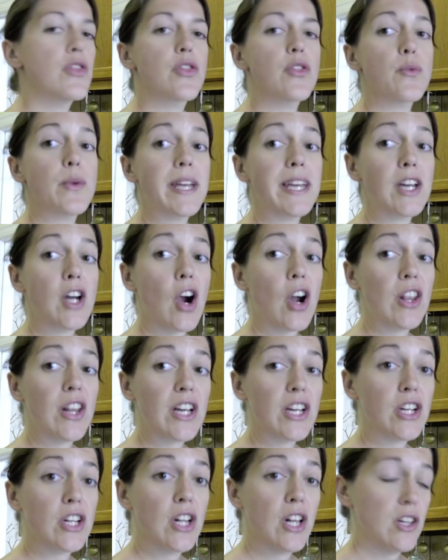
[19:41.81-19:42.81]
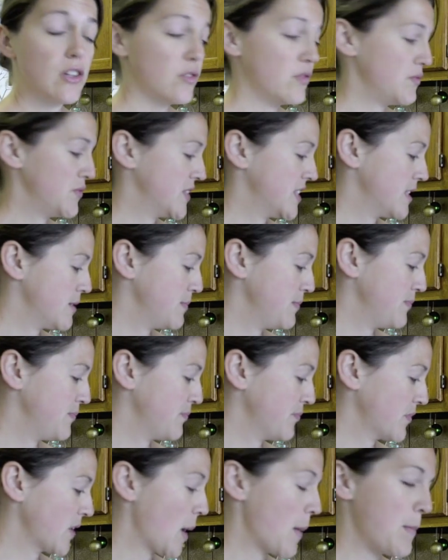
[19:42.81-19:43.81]
3 garlic cloves,
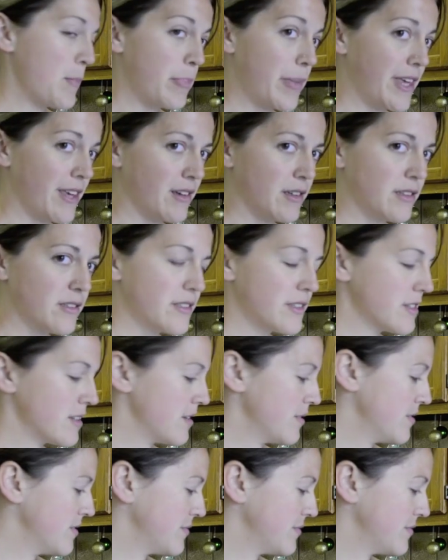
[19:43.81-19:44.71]
peeled,